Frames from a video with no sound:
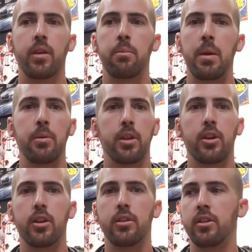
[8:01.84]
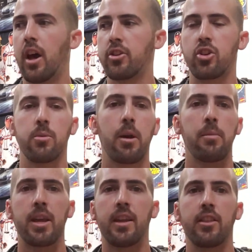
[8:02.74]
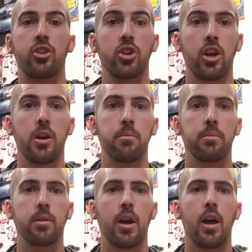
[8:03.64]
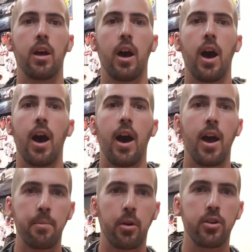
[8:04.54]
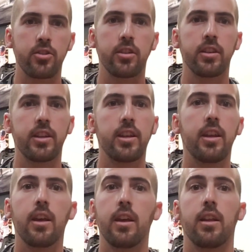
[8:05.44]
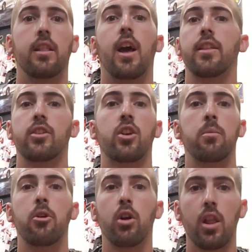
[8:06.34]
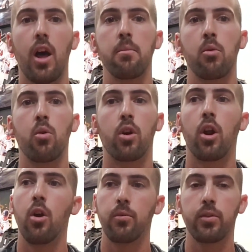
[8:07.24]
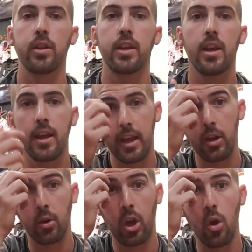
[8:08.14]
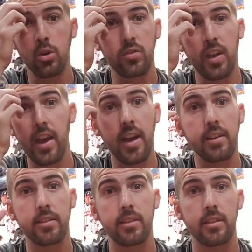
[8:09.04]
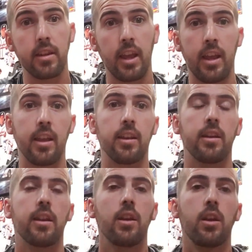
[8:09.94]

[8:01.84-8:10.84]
people that are not sure about making the jump, I personally like the turbo a lot more. Hopefully it'll go as fast, and